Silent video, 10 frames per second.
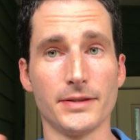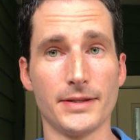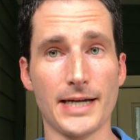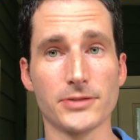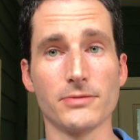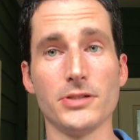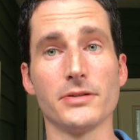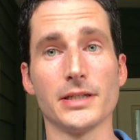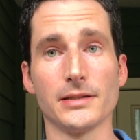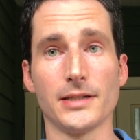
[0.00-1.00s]
That's when you
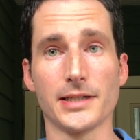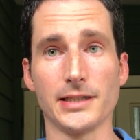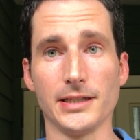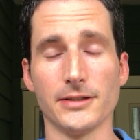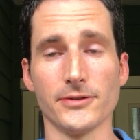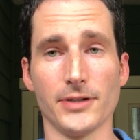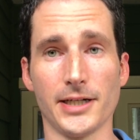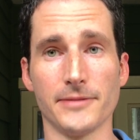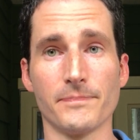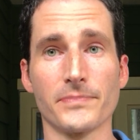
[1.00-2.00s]
get lucky,
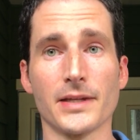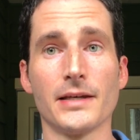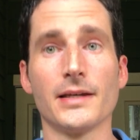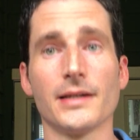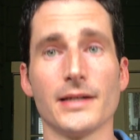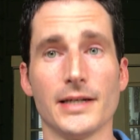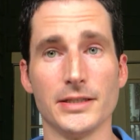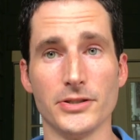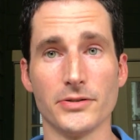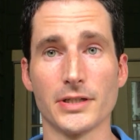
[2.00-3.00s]
right?
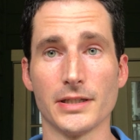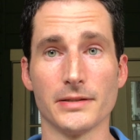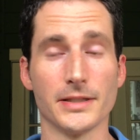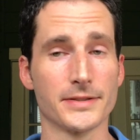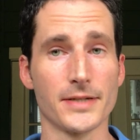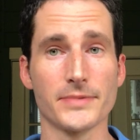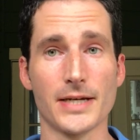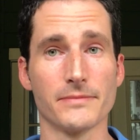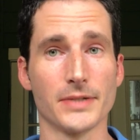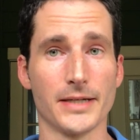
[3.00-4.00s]
And you can, and
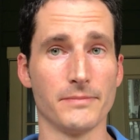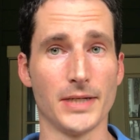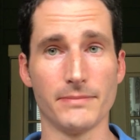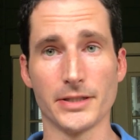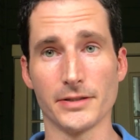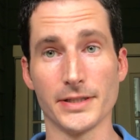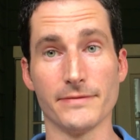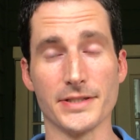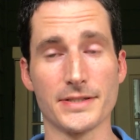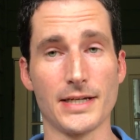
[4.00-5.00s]
sometimes maybe they'll
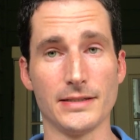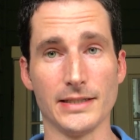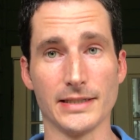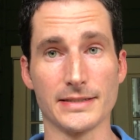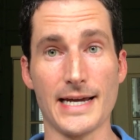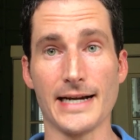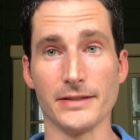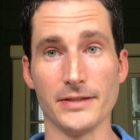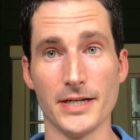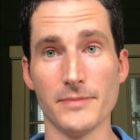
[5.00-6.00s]
even say the exact
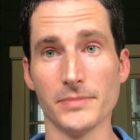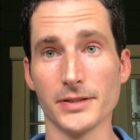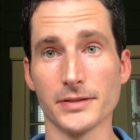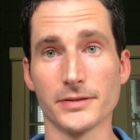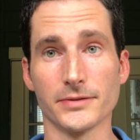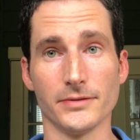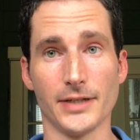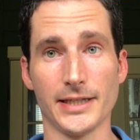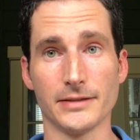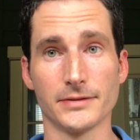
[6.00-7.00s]
number,
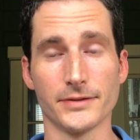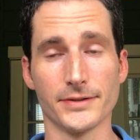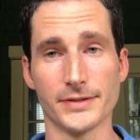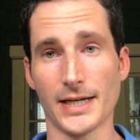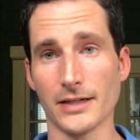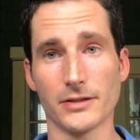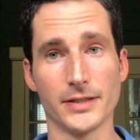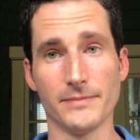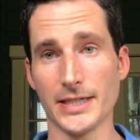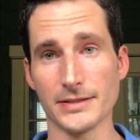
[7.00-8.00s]
right? Exact card.
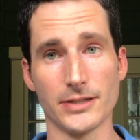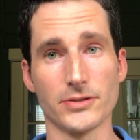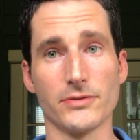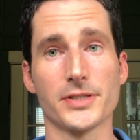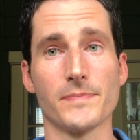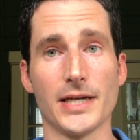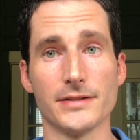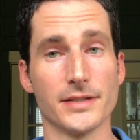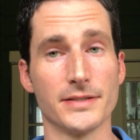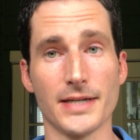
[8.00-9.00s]
They may say 2 of
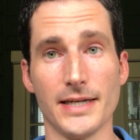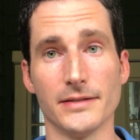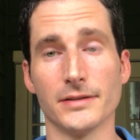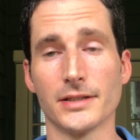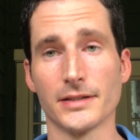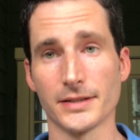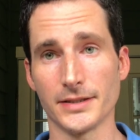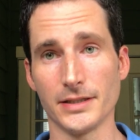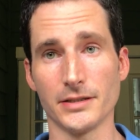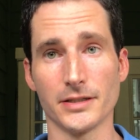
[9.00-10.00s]
spades and 10.
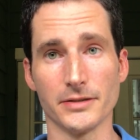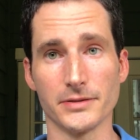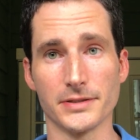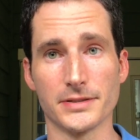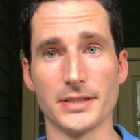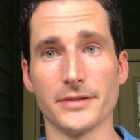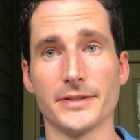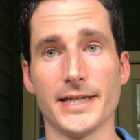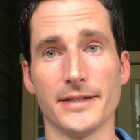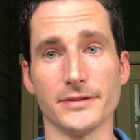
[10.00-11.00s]
There you go, just deal
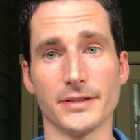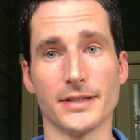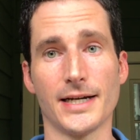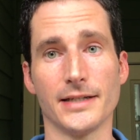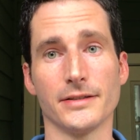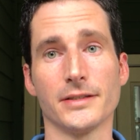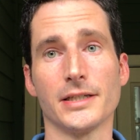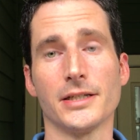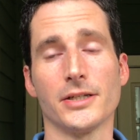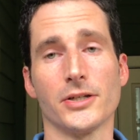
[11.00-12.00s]
down, you got it,
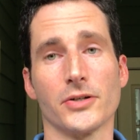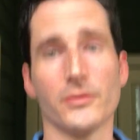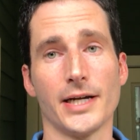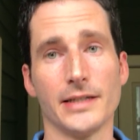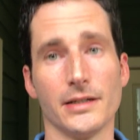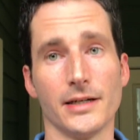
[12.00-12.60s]
right?